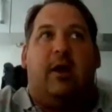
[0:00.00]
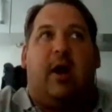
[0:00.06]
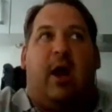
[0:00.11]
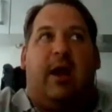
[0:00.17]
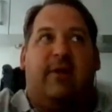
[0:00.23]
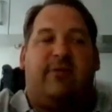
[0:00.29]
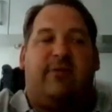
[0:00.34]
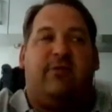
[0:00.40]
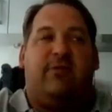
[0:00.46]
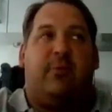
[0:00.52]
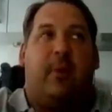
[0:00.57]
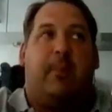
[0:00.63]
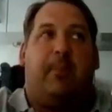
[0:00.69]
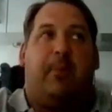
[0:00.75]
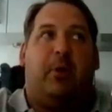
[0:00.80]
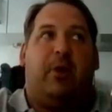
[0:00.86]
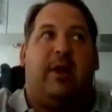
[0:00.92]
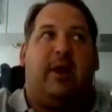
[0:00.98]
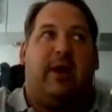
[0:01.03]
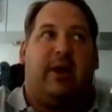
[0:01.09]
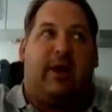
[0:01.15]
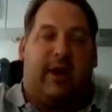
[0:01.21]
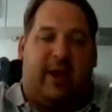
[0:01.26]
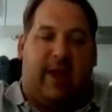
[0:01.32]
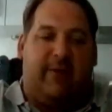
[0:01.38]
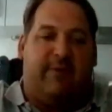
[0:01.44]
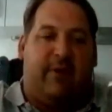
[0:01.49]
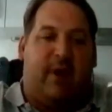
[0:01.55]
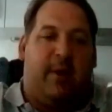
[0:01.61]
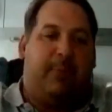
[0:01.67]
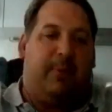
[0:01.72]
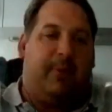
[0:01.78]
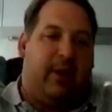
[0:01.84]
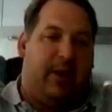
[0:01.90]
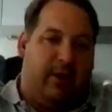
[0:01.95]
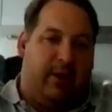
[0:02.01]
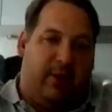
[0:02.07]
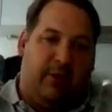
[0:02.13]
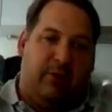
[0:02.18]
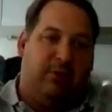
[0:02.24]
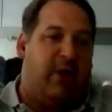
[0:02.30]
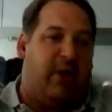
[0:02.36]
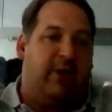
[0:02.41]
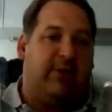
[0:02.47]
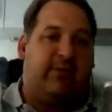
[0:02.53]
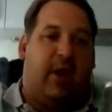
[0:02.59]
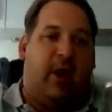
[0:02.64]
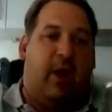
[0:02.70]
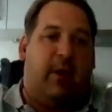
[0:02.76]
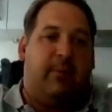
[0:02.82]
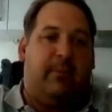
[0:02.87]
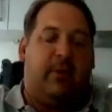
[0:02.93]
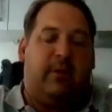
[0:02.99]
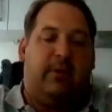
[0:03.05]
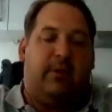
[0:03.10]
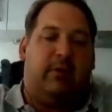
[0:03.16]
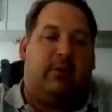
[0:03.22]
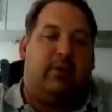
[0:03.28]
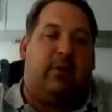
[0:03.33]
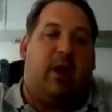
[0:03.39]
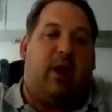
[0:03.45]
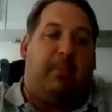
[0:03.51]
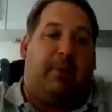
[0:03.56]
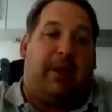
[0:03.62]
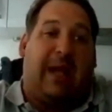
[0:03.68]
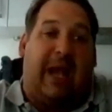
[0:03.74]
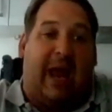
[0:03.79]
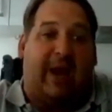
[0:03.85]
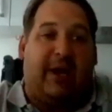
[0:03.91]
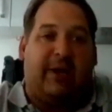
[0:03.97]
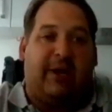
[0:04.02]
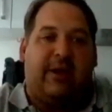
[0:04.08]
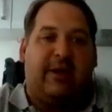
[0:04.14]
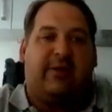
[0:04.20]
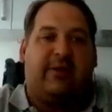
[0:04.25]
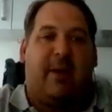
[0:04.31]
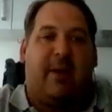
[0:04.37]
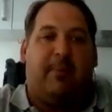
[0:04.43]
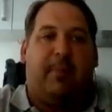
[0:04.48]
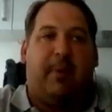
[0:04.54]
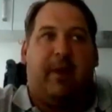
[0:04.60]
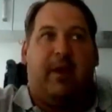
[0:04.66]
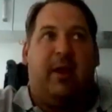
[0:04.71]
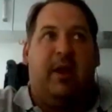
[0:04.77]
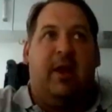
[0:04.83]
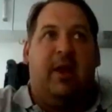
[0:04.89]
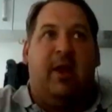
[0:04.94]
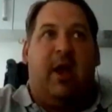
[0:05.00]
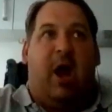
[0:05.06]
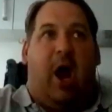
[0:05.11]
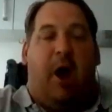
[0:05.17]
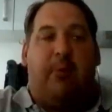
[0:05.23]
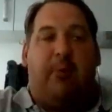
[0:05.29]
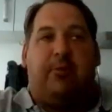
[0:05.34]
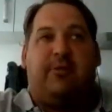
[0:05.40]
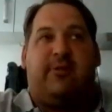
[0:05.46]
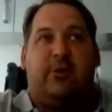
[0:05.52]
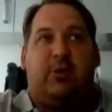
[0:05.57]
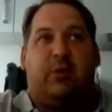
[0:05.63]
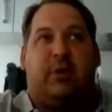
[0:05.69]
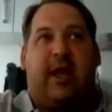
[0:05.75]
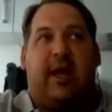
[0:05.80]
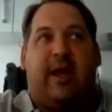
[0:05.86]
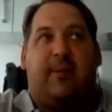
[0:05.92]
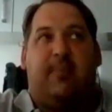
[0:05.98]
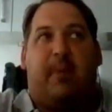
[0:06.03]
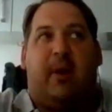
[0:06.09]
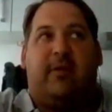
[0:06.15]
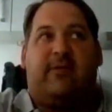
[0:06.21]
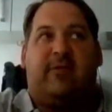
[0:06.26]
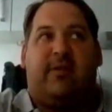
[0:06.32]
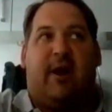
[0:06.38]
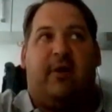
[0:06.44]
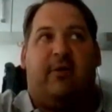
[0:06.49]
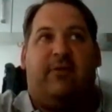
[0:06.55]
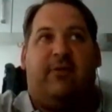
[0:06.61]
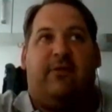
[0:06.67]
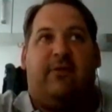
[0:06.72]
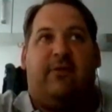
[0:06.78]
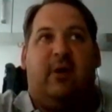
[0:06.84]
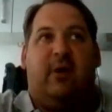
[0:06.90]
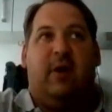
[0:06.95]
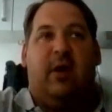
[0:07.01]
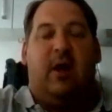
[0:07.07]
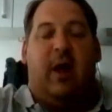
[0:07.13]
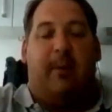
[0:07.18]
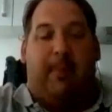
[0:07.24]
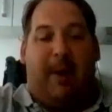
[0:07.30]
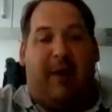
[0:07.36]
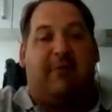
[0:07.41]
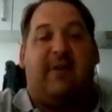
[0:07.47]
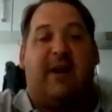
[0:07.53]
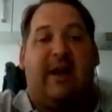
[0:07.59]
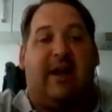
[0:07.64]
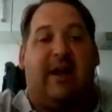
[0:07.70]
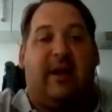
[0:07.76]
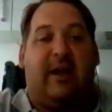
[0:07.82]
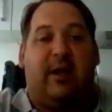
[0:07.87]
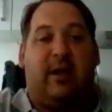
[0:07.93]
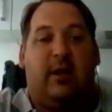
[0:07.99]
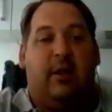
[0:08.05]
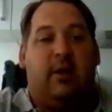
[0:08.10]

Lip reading: I listened to my body and I gave up at the right time, and I'm glad I did that. But I was still kicking myself about failing,